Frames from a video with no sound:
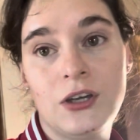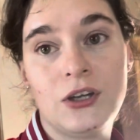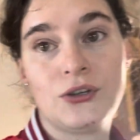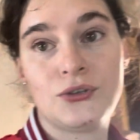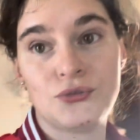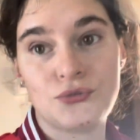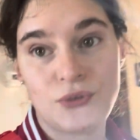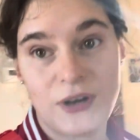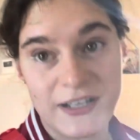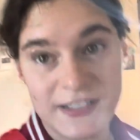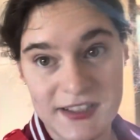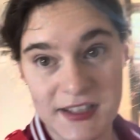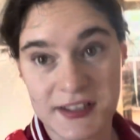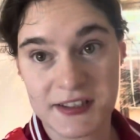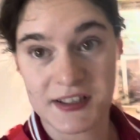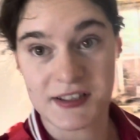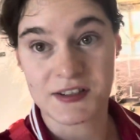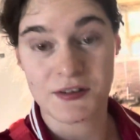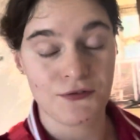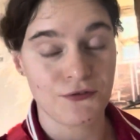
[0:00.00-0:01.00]
Crisis
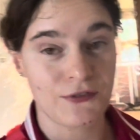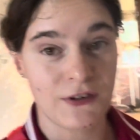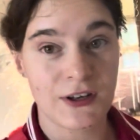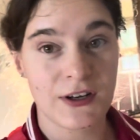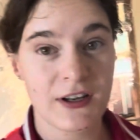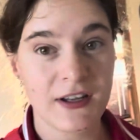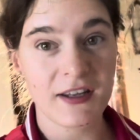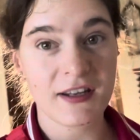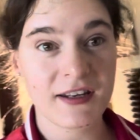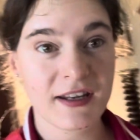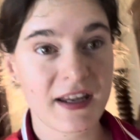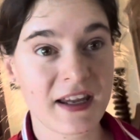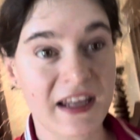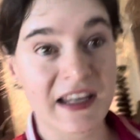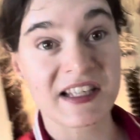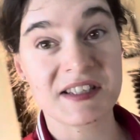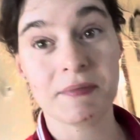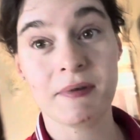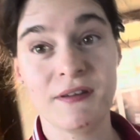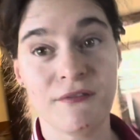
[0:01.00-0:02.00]
is averted.
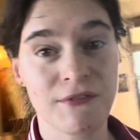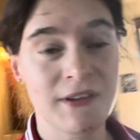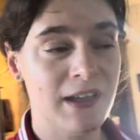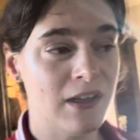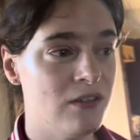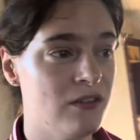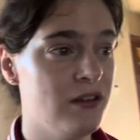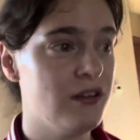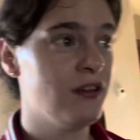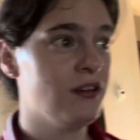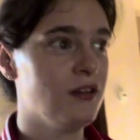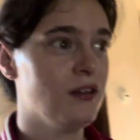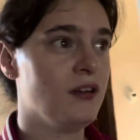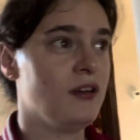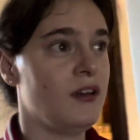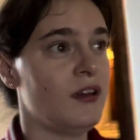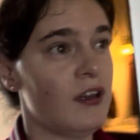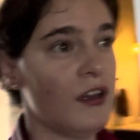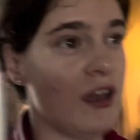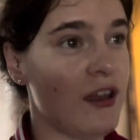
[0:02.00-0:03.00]
It's been found.
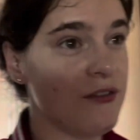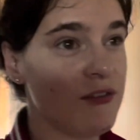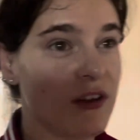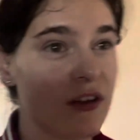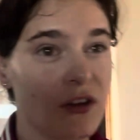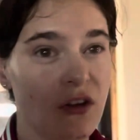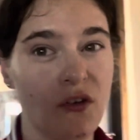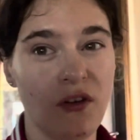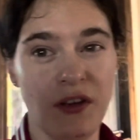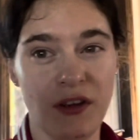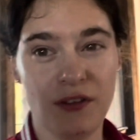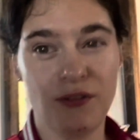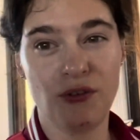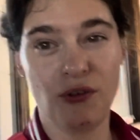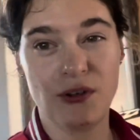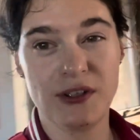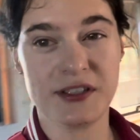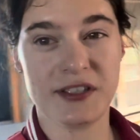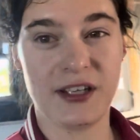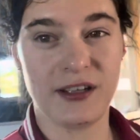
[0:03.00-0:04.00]
I've got to clean the
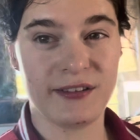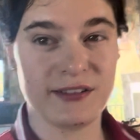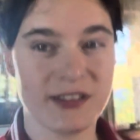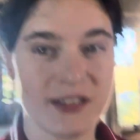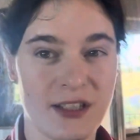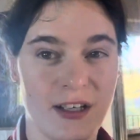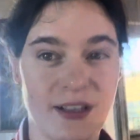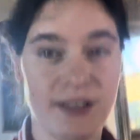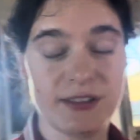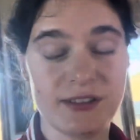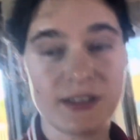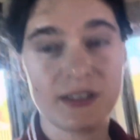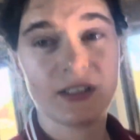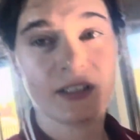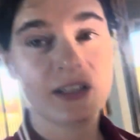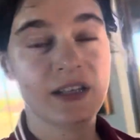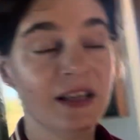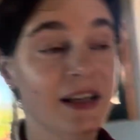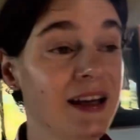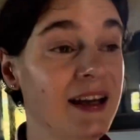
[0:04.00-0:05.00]
floors downstairs
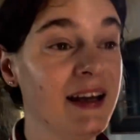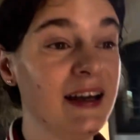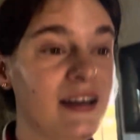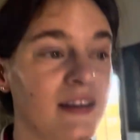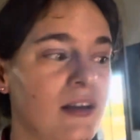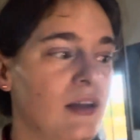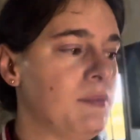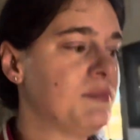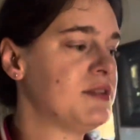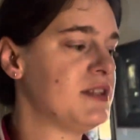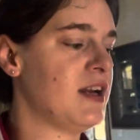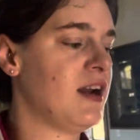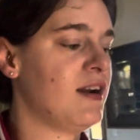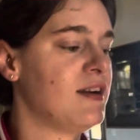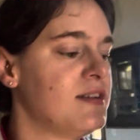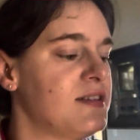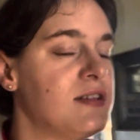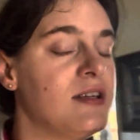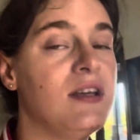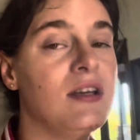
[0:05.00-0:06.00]
and
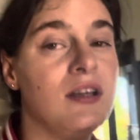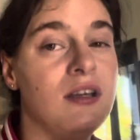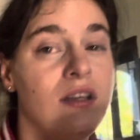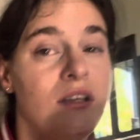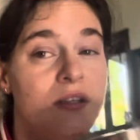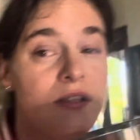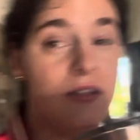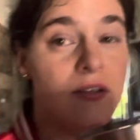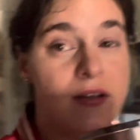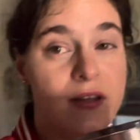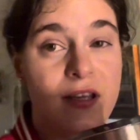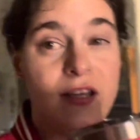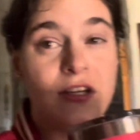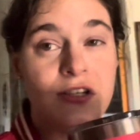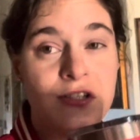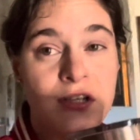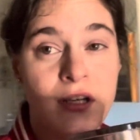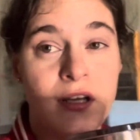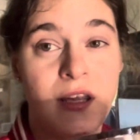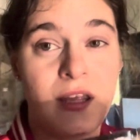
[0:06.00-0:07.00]
upstairs. Do the
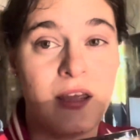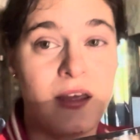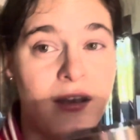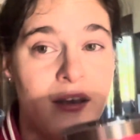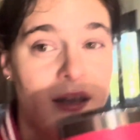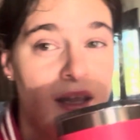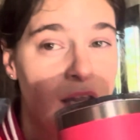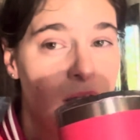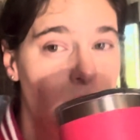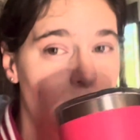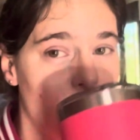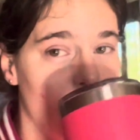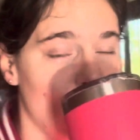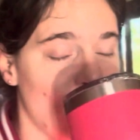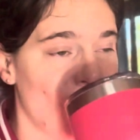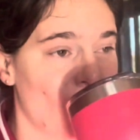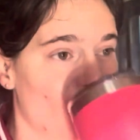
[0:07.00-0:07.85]
kitchen again and